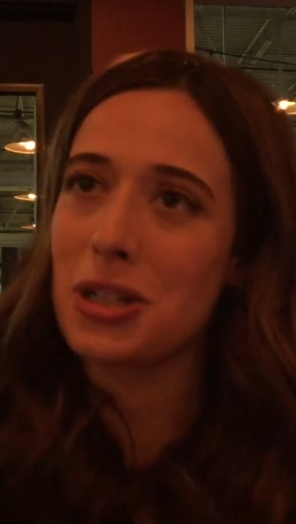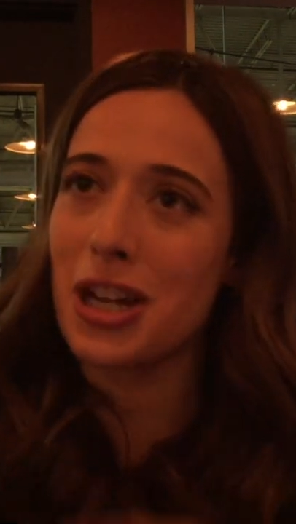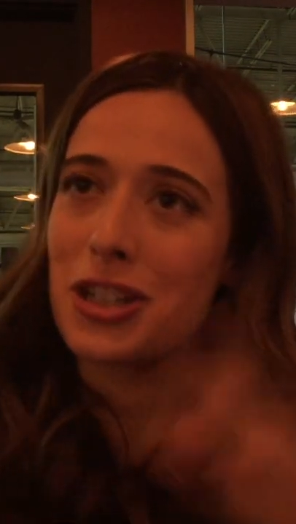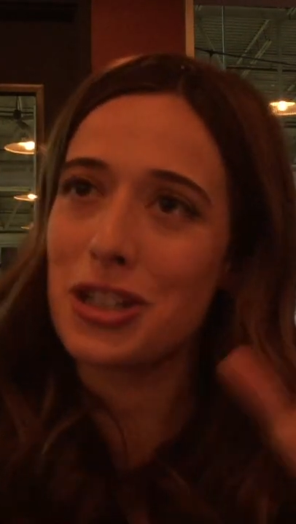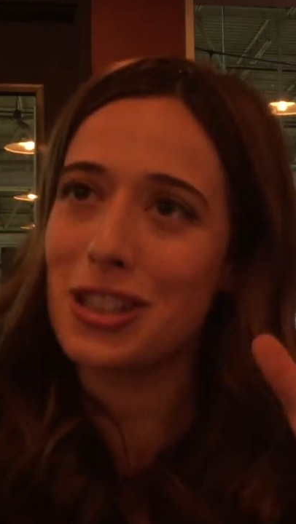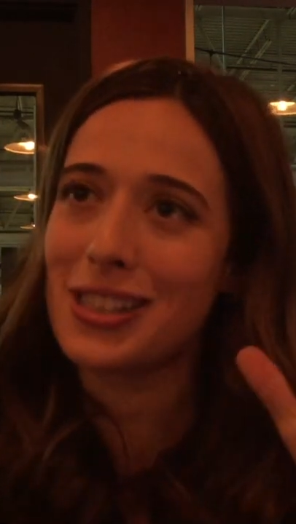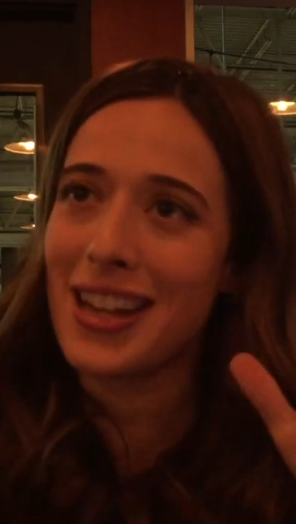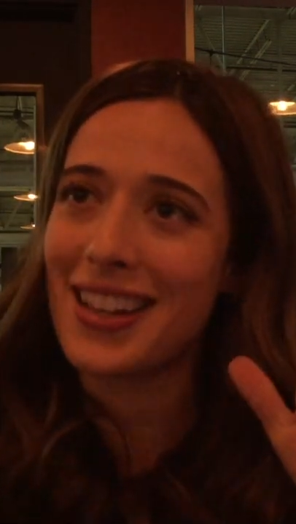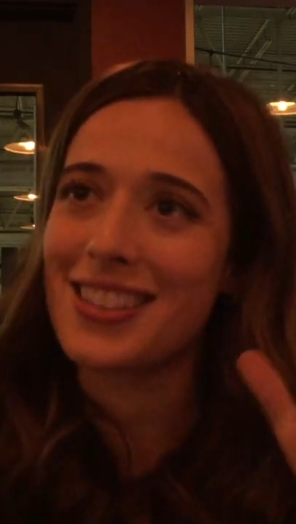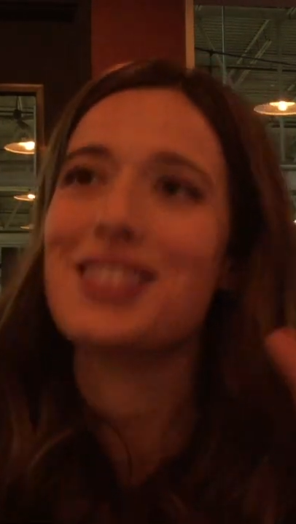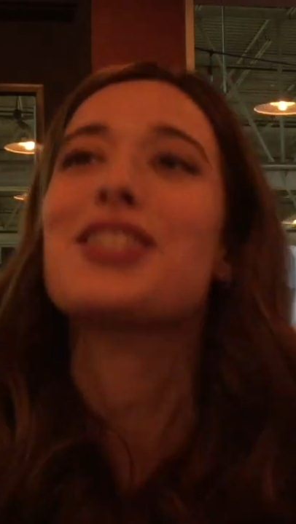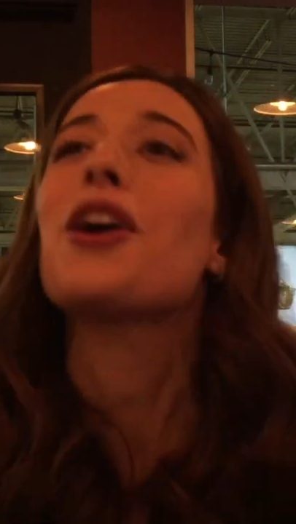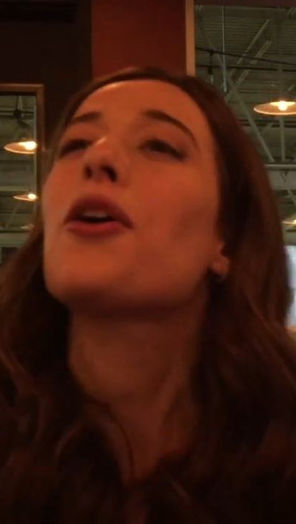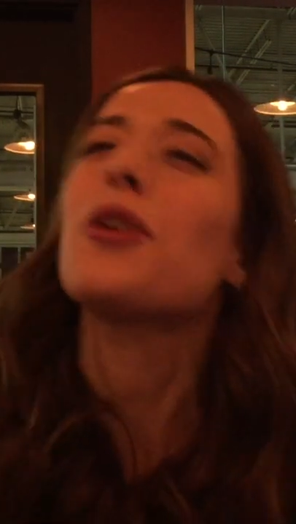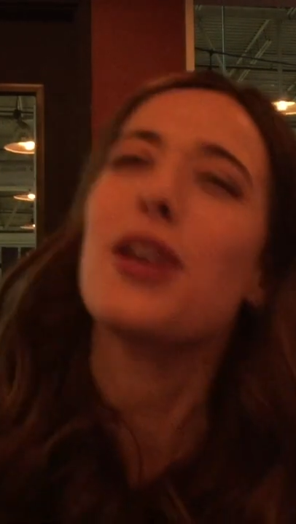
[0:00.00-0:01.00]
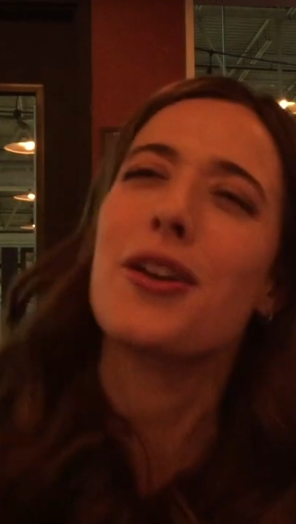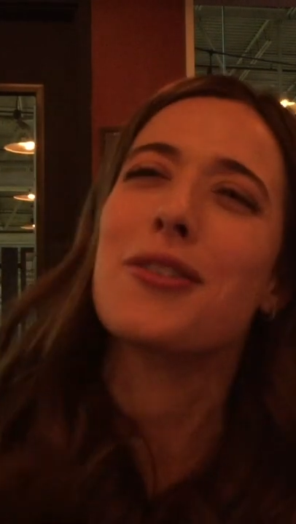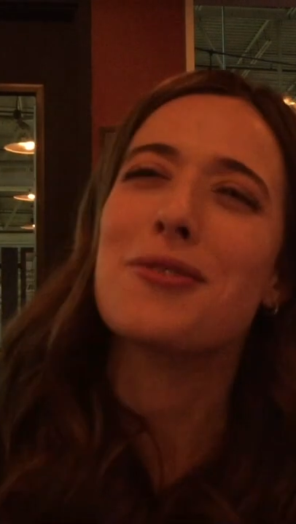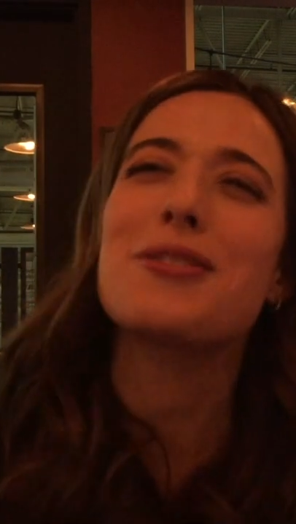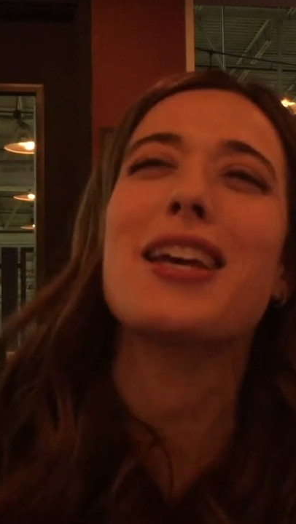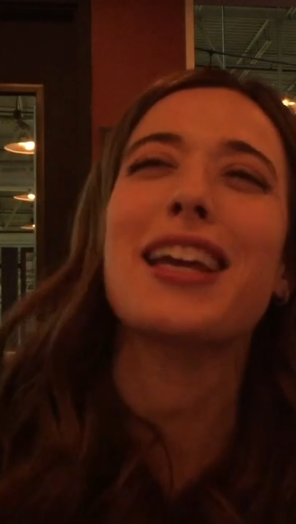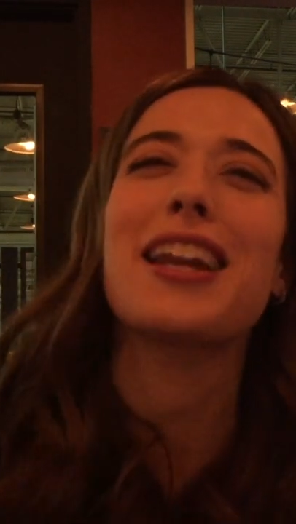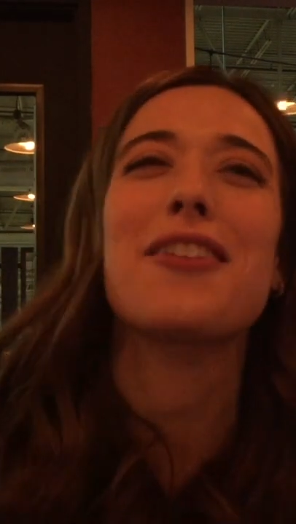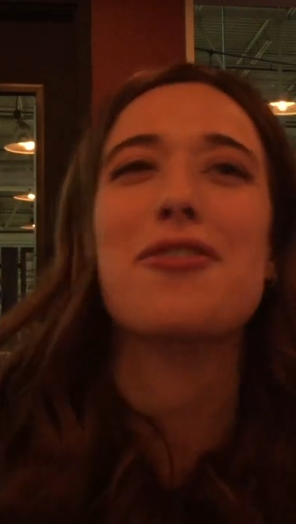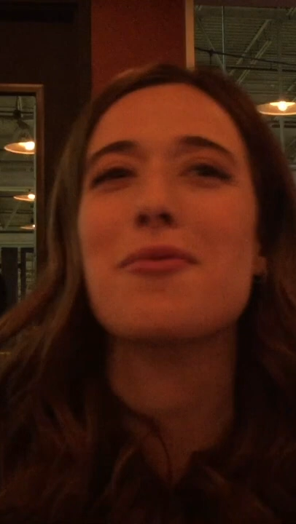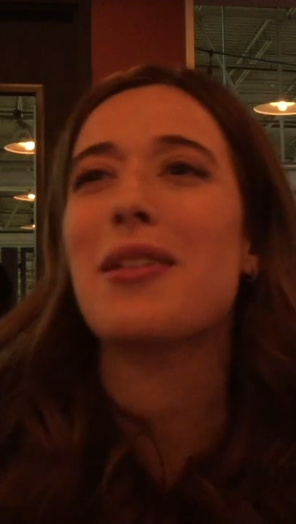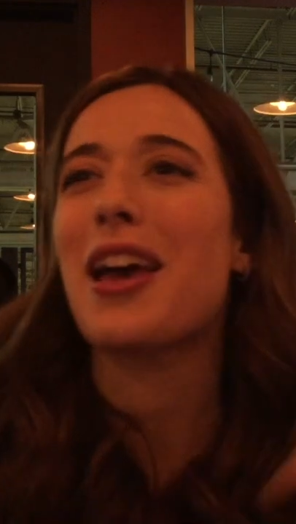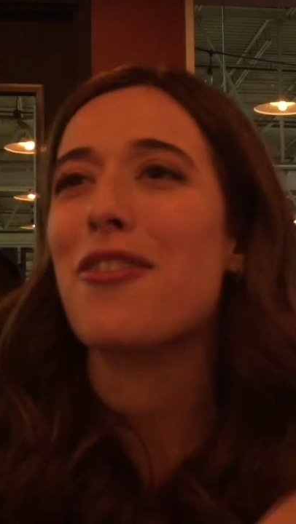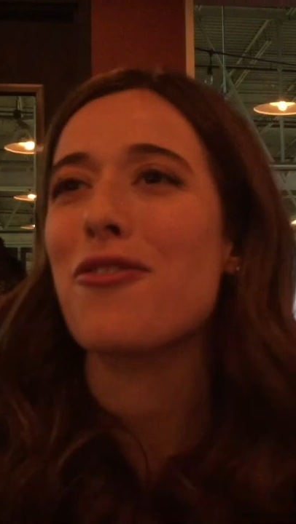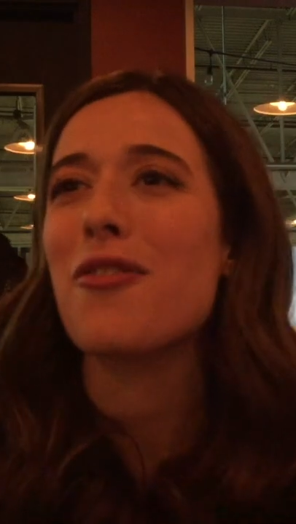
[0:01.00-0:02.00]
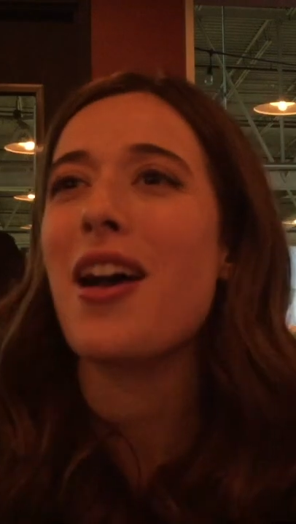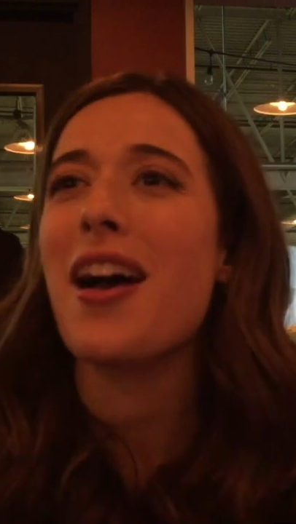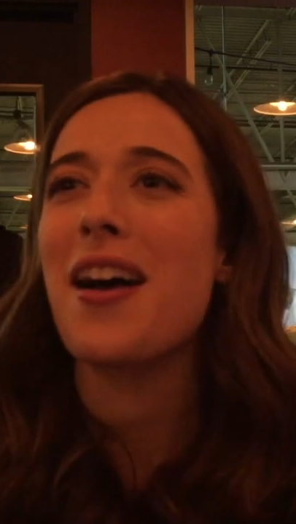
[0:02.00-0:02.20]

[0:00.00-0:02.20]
which I just did. So, you know, taking it from life.